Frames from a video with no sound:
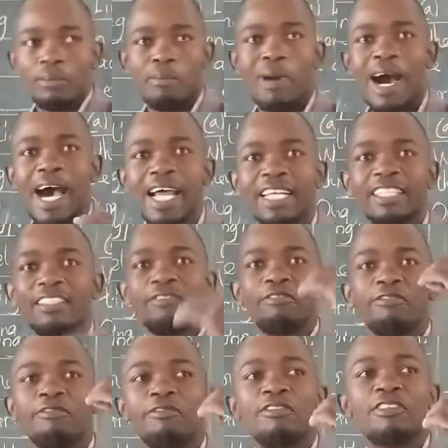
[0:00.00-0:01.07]
But the
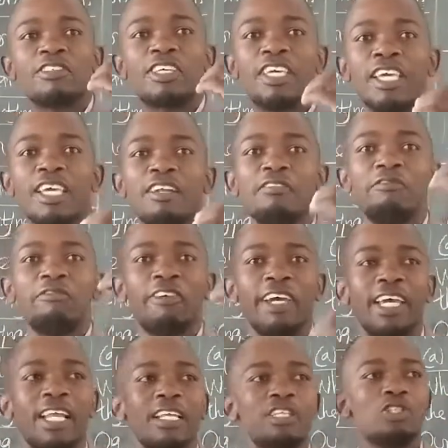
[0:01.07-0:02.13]
skin
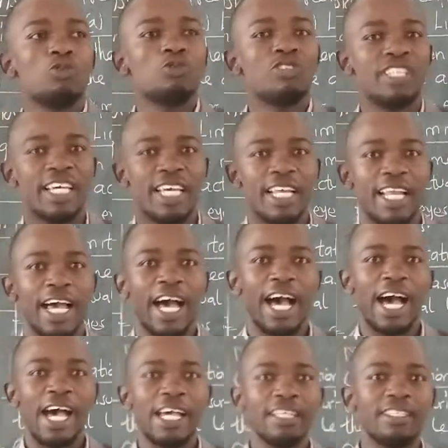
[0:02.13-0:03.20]
fails to tell
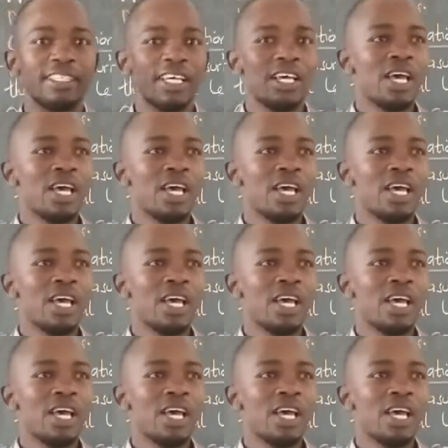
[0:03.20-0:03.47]
us